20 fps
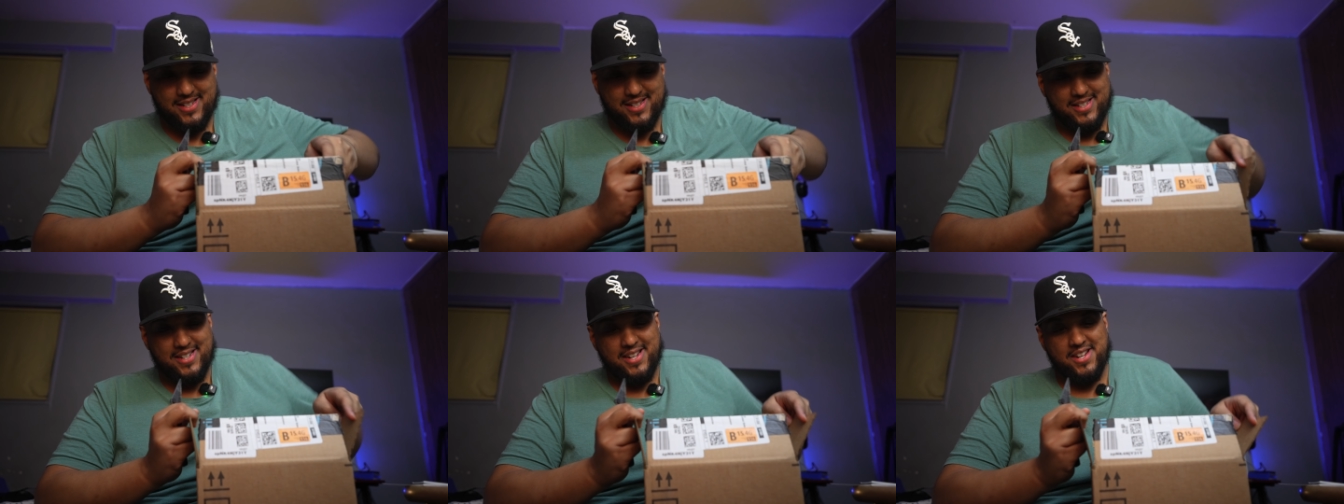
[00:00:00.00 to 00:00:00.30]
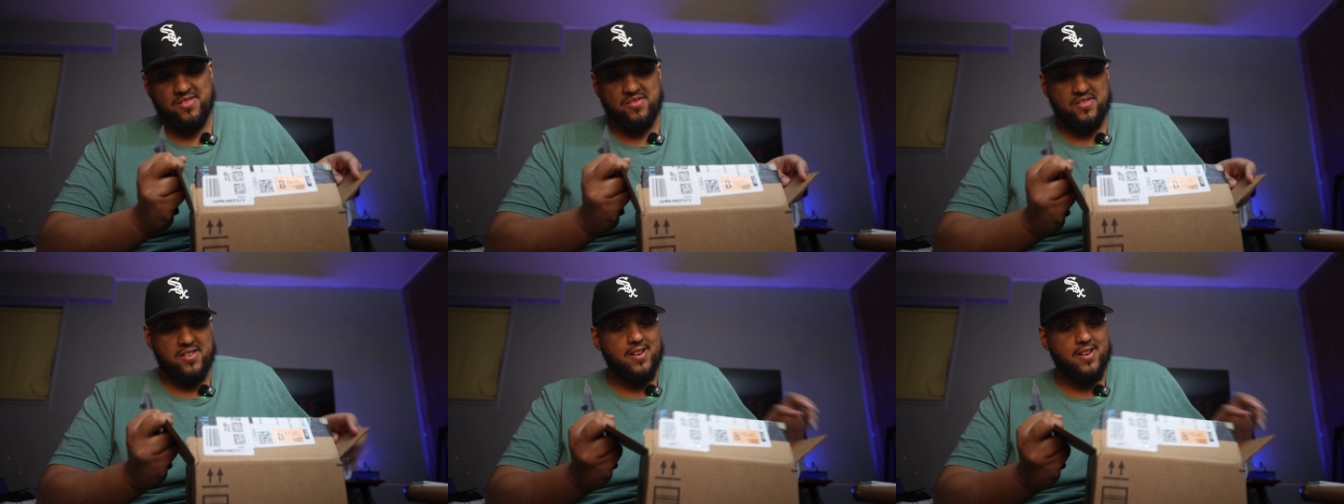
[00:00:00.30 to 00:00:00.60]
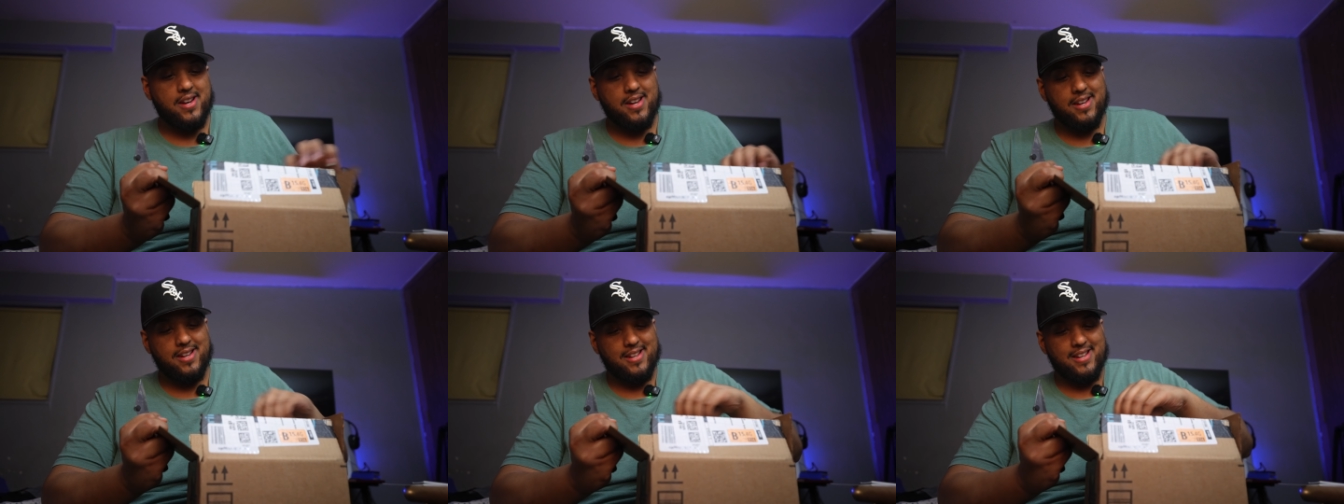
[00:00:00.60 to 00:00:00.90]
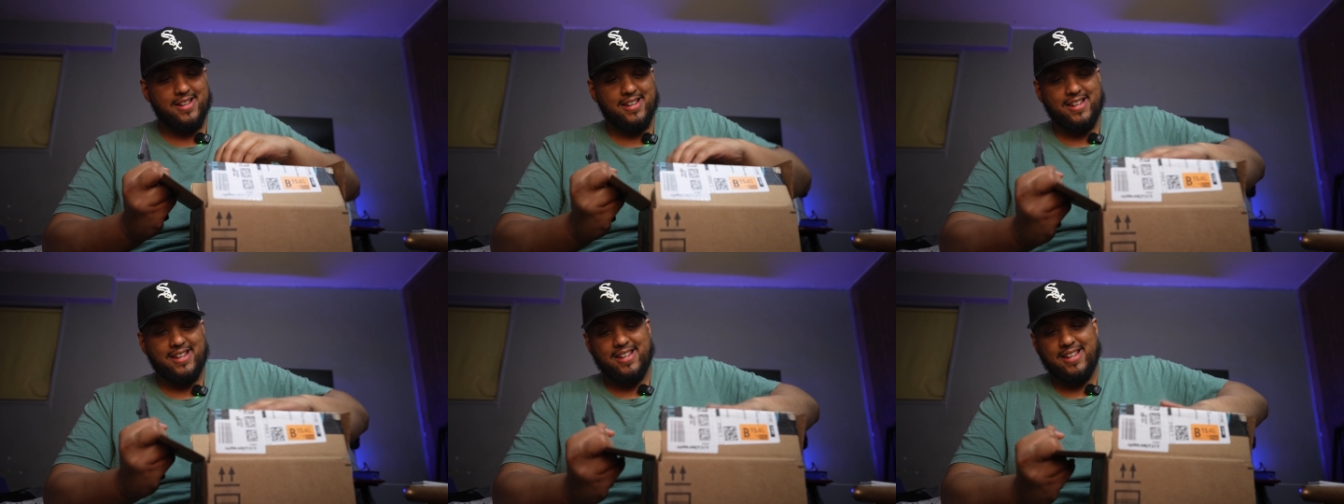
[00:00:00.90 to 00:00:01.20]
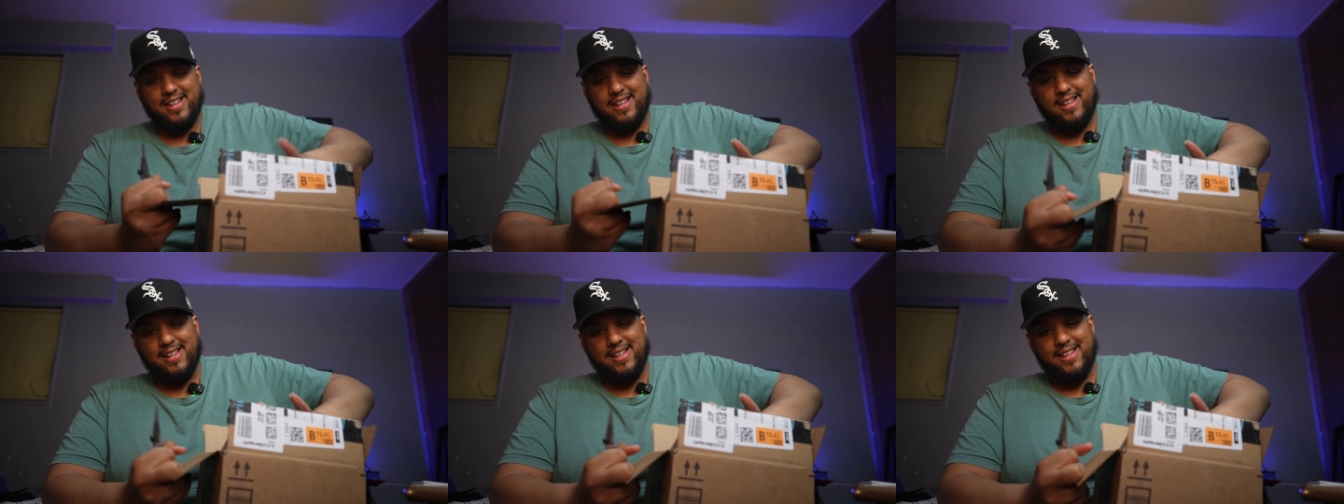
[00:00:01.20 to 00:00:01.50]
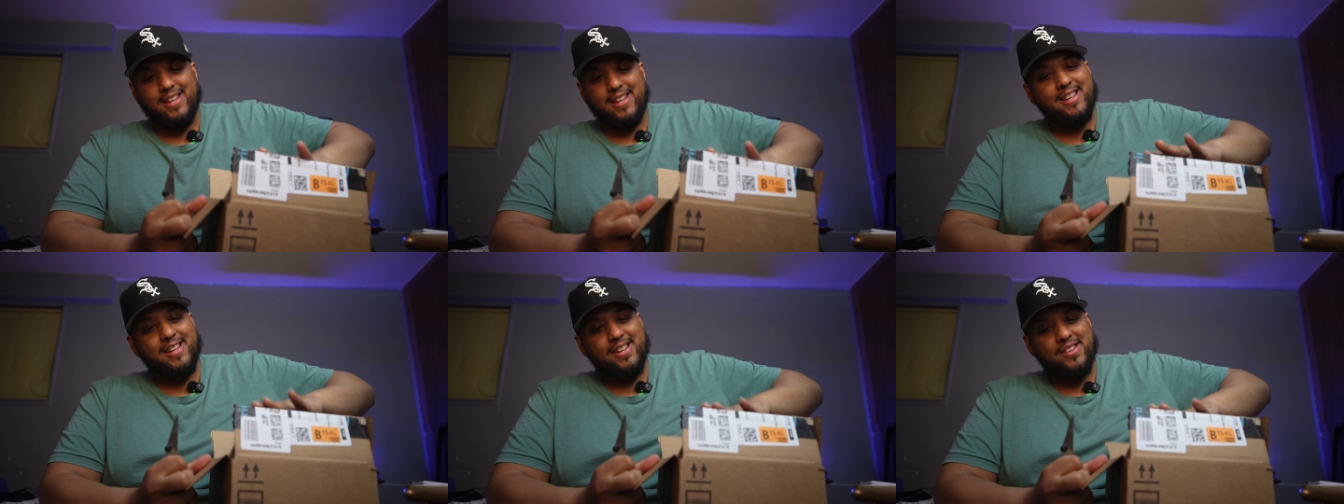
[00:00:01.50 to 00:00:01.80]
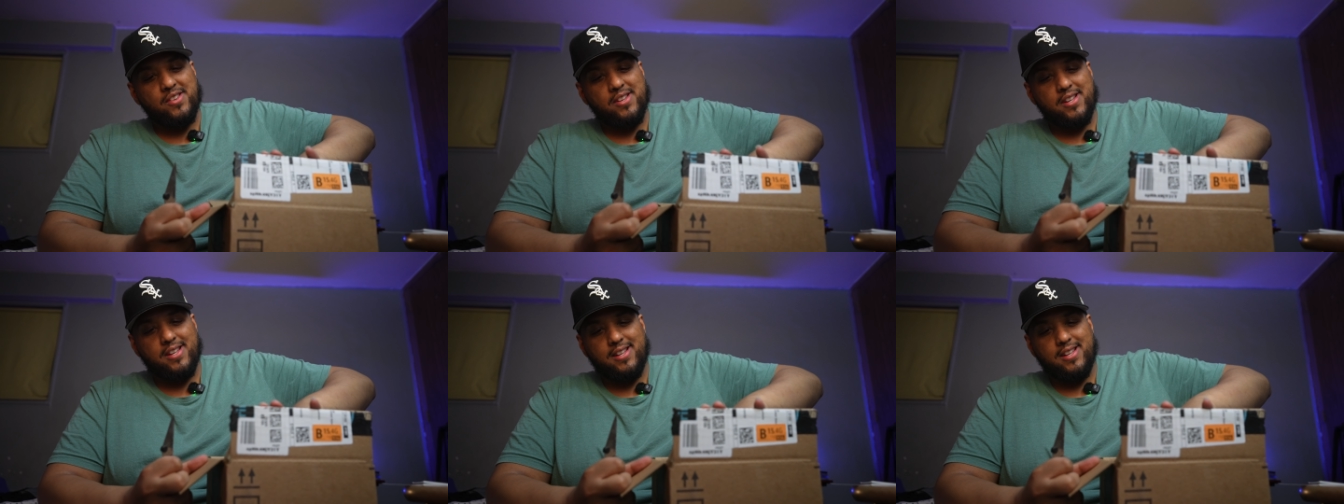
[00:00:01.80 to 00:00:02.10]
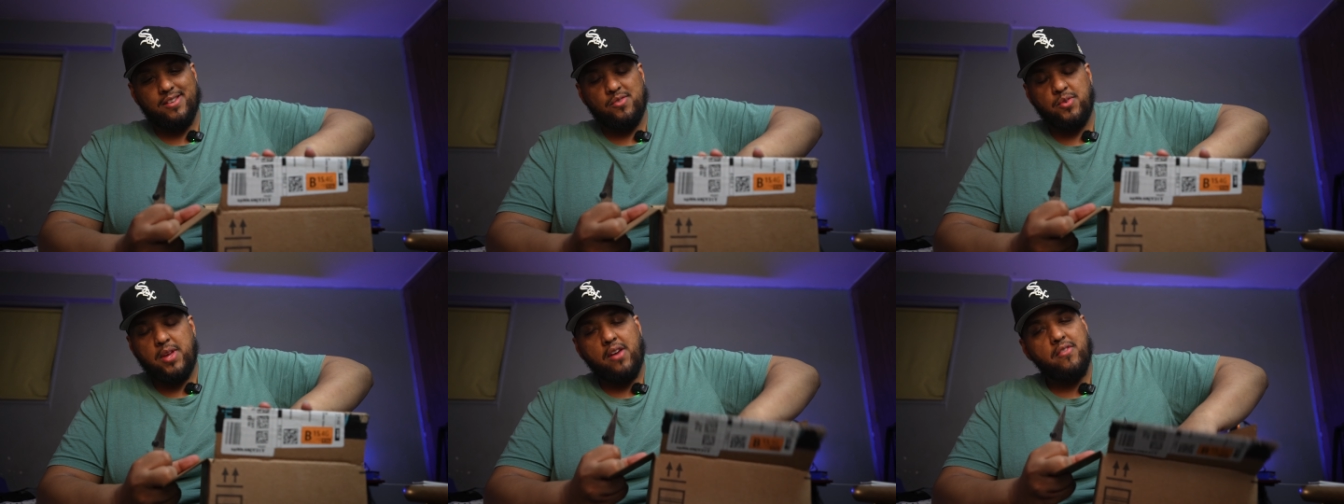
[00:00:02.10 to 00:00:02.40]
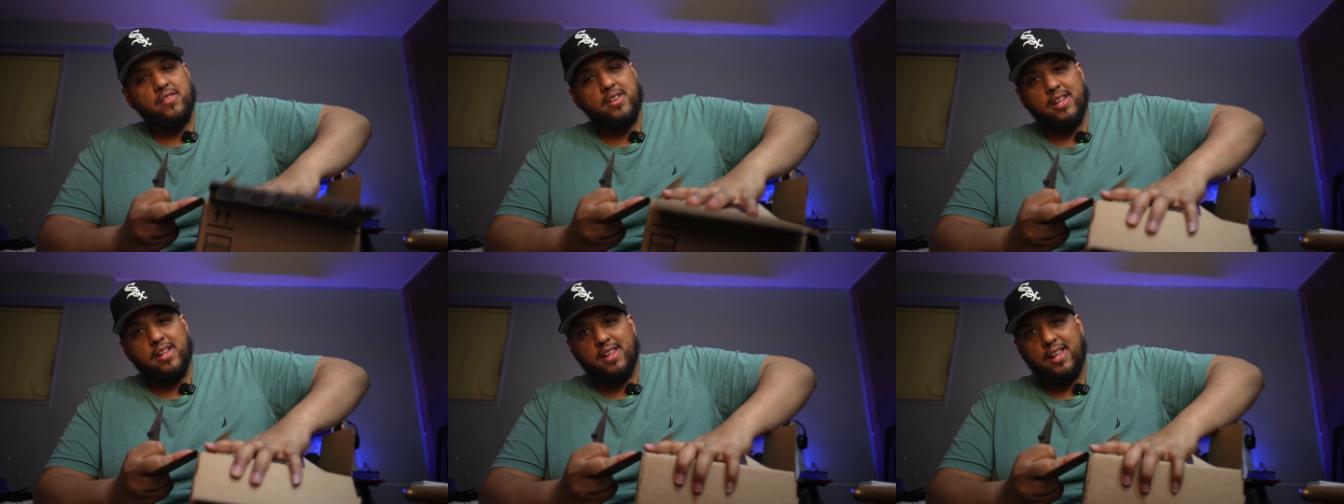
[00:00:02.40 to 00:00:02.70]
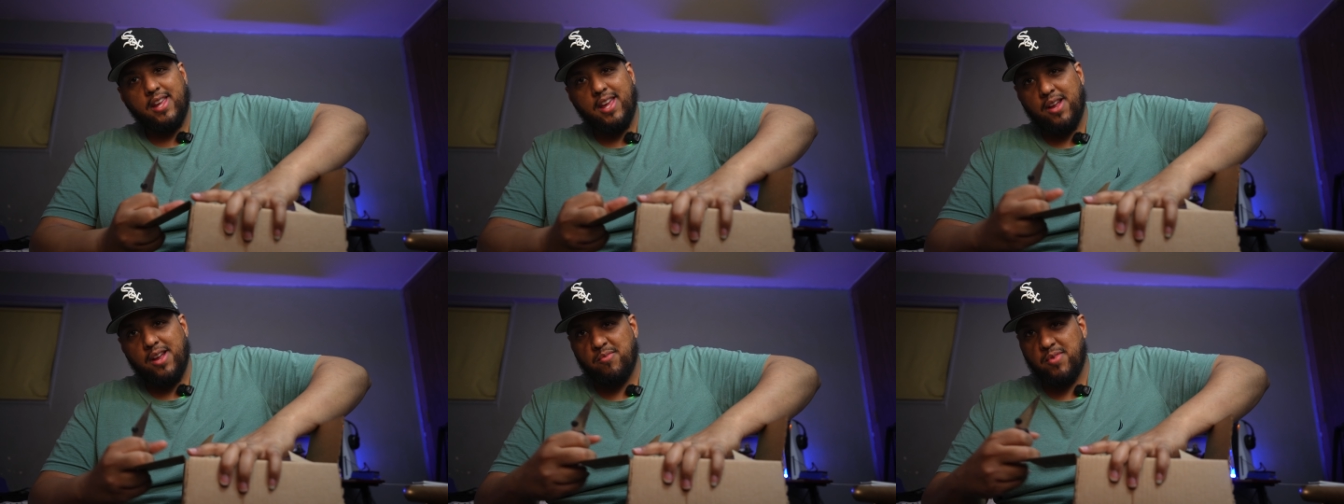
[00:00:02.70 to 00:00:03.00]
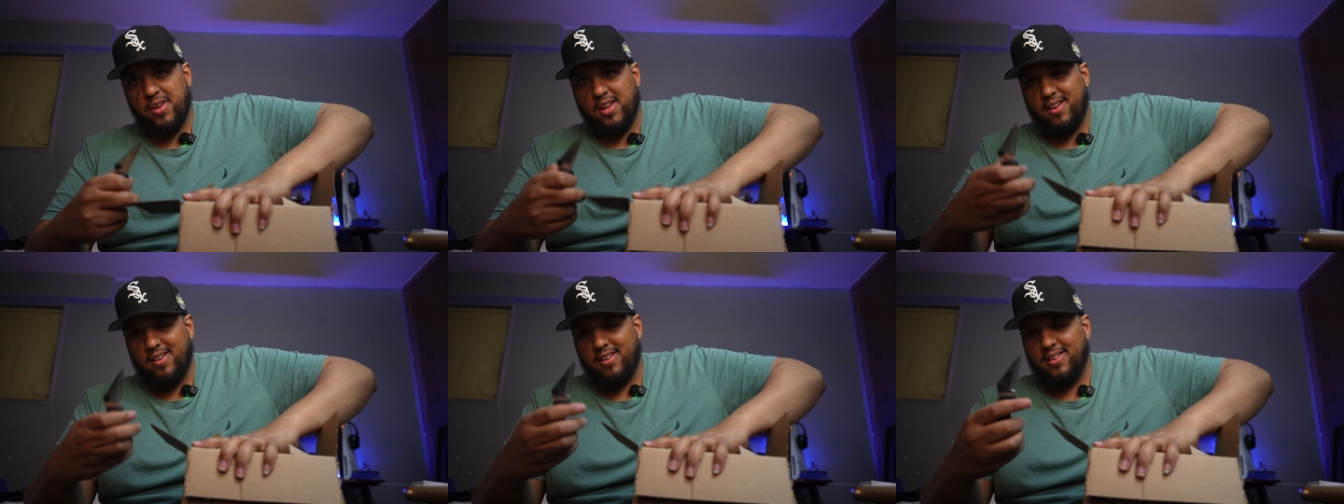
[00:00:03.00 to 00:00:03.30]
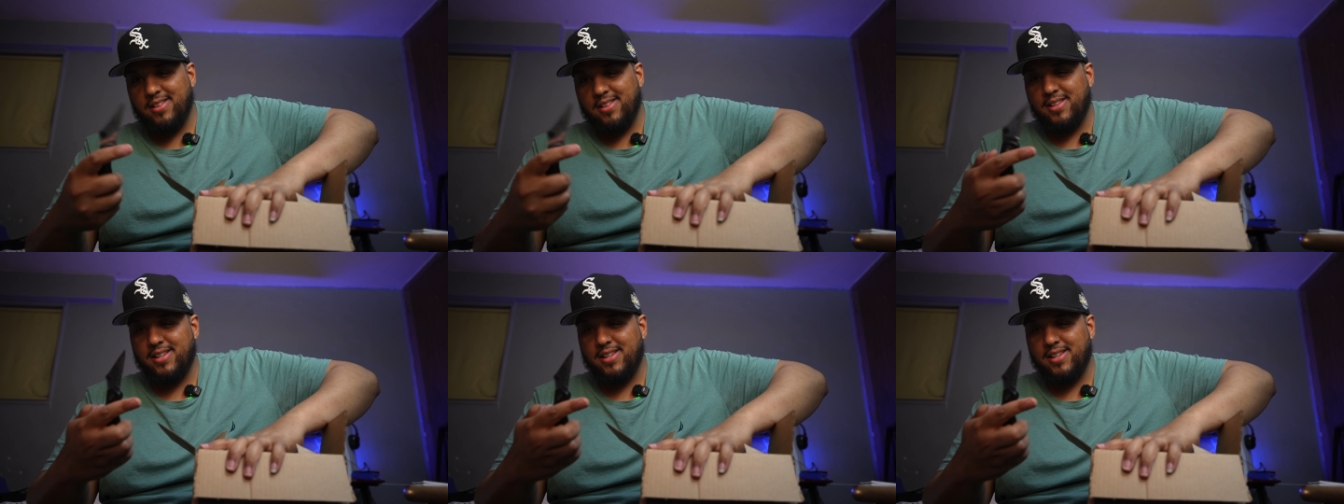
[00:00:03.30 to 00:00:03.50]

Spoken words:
January. We have another camera, y'all.